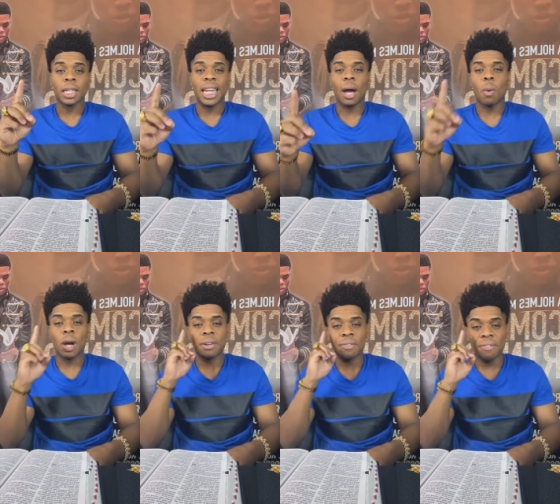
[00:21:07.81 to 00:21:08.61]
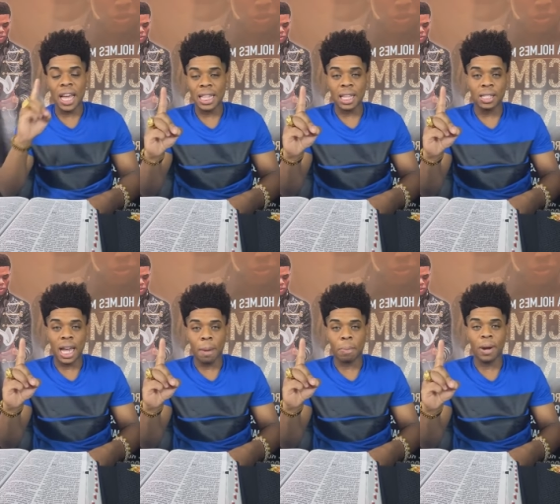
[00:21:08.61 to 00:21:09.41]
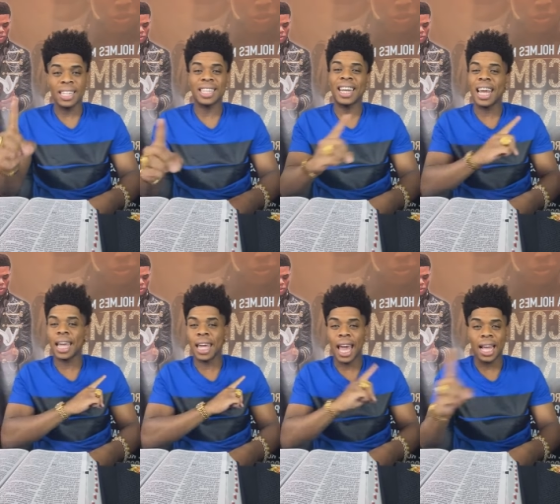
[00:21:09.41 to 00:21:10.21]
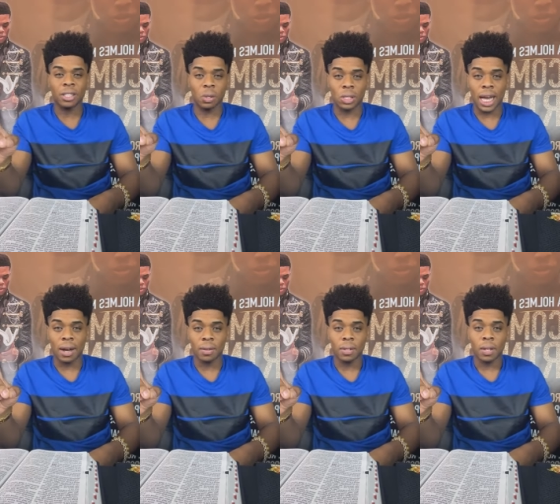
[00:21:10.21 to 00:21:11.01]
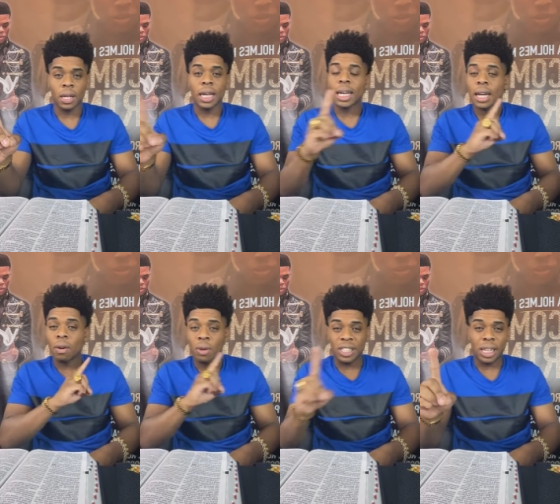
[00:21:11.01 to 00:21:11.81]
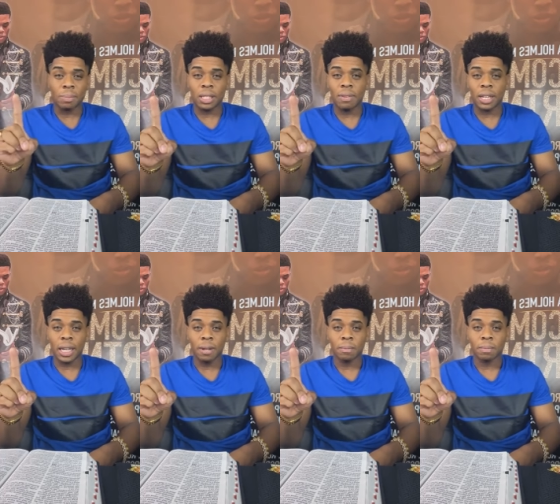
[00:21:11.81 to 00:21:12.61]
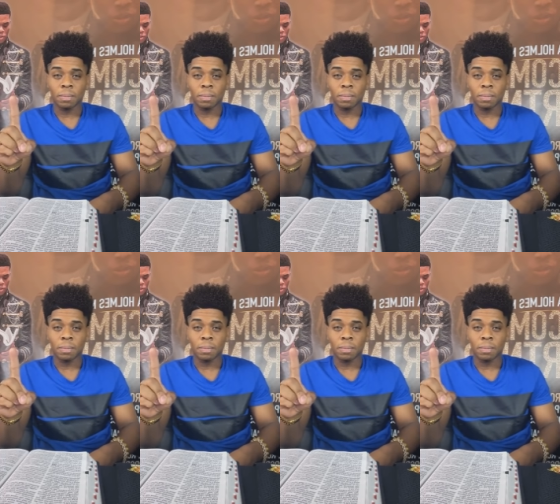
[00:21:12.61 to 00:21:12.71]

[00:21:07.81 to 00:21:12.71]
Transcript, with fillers: that when faith is not present, it cancels out receptivity.